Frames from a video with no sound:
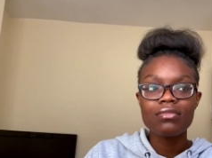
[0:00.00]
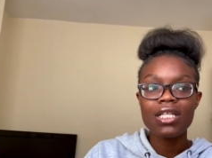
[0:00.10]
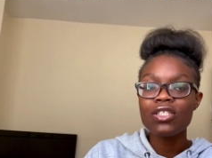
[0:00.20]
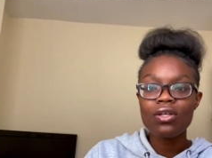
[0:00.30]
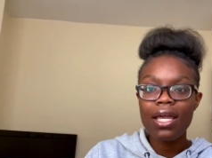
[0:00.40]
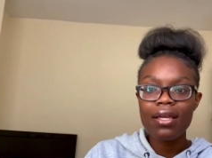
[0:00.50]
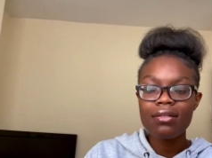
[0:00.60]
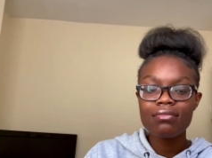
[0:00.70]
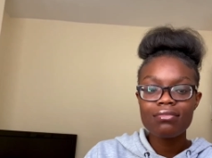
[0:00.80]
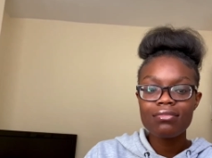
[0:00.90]
It's okay.
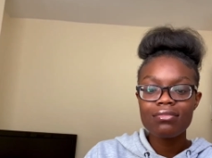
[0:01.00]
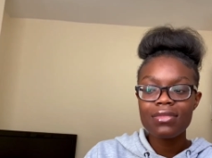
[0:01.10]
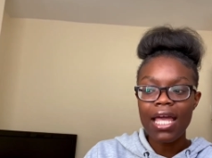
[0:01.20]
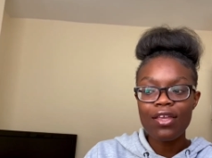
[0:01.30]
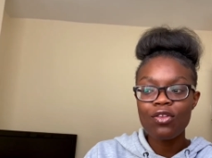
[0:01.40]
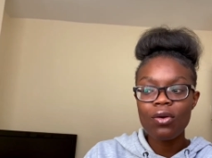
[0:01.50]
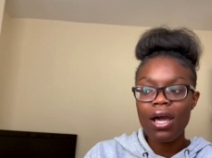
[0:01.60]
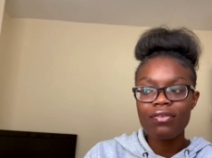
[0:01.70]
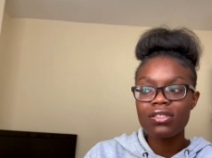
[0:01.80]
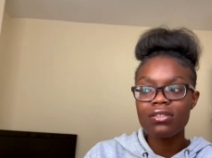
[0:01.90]
Like, you don't
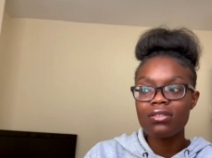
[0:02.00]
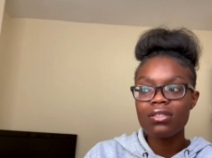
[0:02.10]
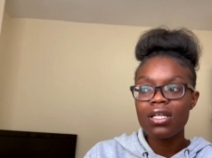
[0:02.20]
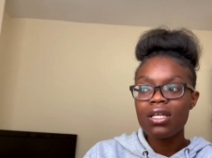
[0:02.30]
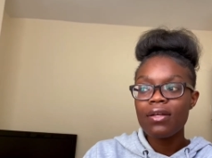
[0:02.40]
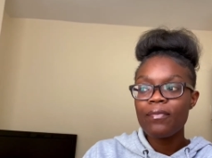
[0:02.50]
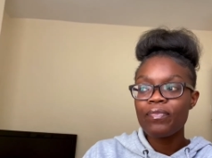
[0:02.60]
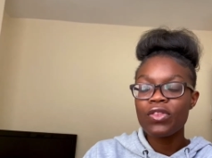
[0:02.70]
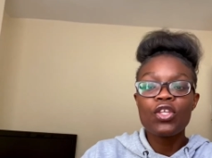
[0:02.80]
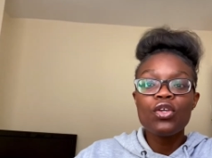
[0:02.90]
have to
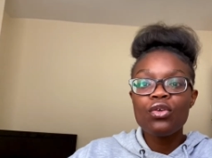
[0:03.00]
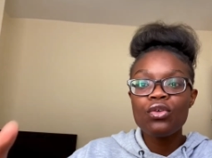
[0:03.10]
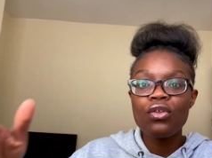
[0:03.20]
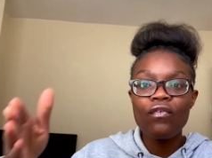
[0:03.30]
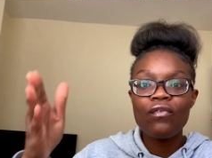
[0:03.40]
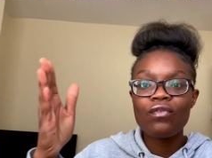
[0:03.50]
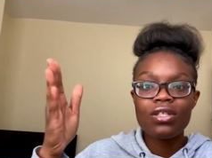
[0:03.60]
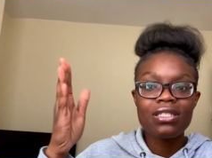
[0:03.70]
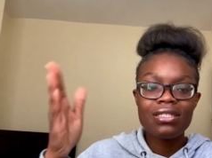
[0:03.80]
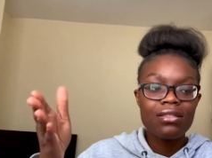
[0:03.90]
do the
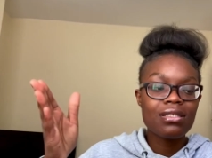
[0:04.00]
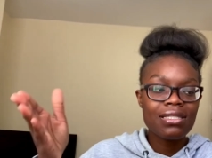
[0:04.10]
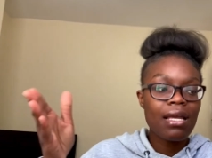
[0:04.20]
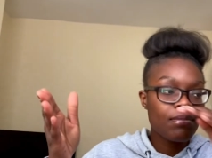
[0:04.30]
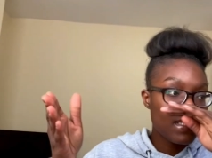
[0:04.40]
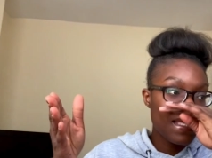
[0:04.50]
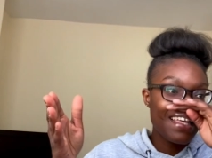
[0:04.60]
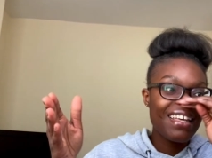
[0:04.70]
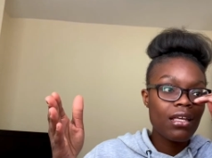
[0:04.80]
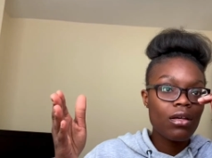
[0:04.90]
same
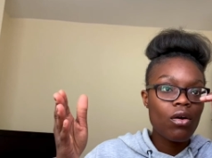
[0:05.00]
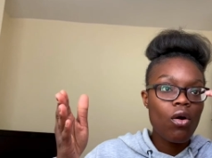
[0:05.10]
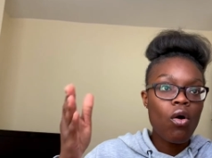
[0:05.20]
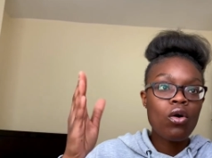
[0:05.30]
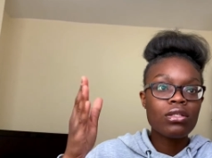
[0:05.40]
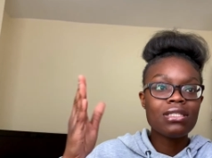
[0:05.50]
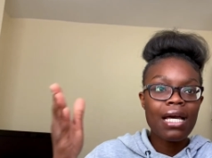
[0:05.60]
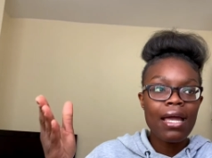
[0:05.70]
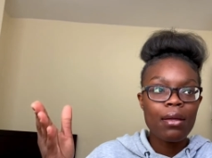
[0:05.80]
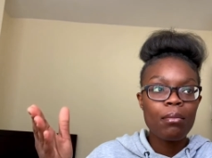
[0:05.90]
thing all the
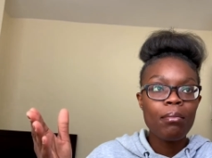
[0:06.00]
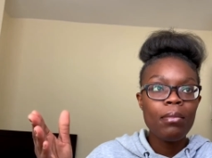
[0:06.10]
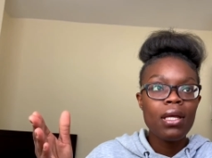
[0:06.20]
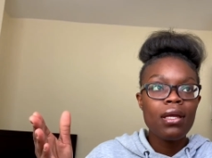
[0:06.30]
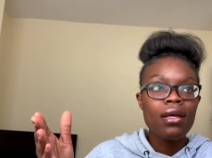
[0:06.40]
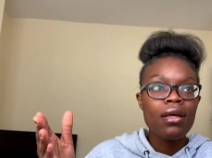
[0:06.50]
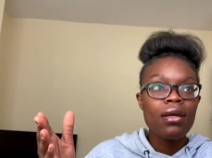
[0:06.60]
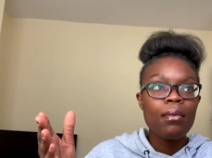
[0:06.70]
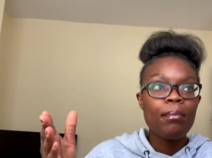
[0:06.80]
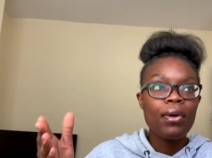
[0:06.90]
time,
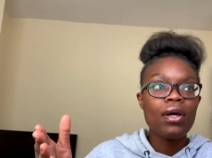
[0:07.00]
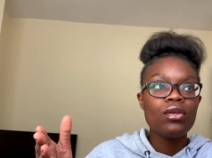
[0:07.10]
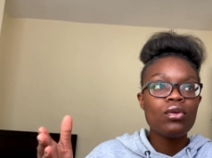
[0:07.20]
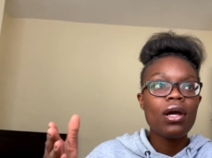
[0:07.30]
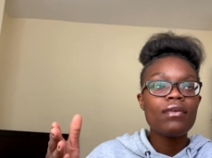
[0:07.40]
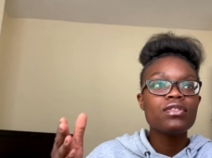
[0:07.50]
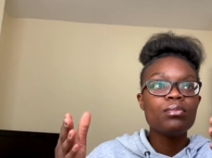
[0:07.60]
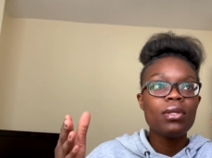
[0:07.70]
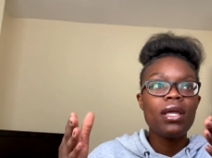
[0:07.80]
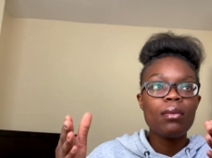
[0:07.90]
but you have to
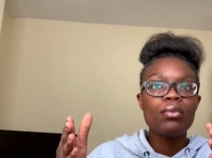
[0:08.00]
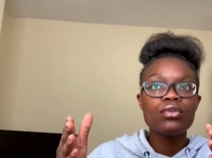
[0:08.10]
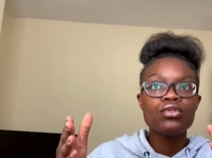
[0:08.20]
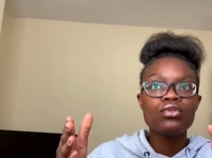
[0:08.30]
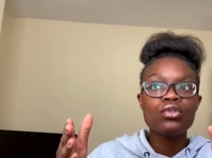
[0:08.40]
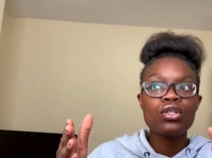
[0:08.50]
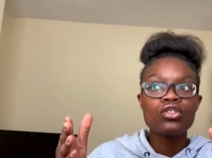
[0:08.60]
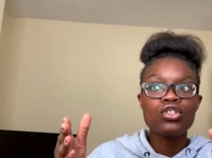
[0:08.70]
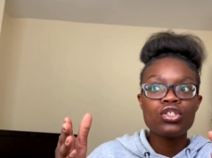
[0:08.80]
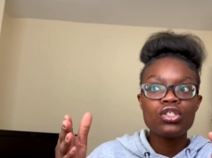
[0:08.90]
be able to not
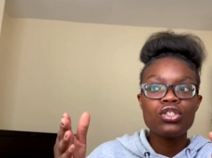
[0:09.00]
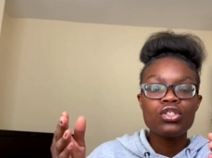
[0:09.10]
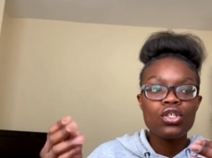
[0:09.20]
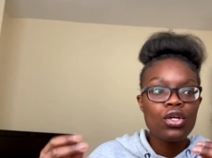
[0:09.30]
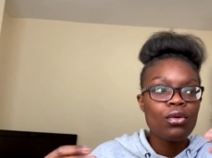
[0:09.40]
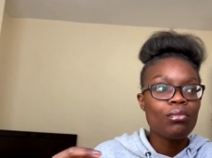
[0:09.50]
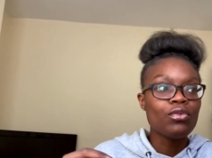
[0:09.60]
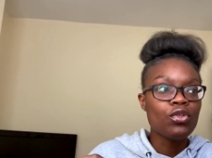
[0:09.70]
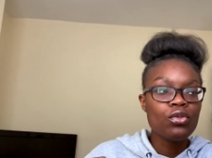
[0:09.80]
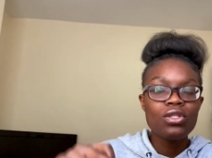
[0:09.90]
just
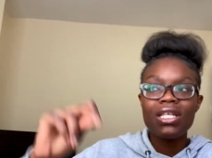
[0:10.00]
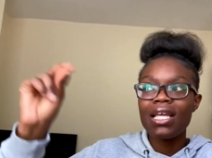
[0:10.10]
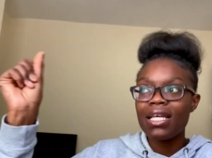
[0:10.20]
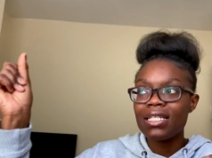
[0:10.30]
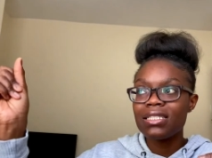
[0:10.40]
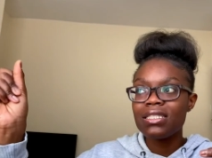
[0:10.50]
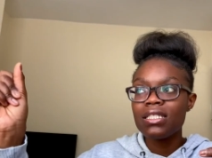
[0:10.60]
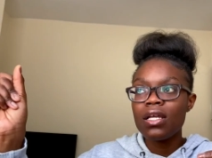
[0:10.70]
do things,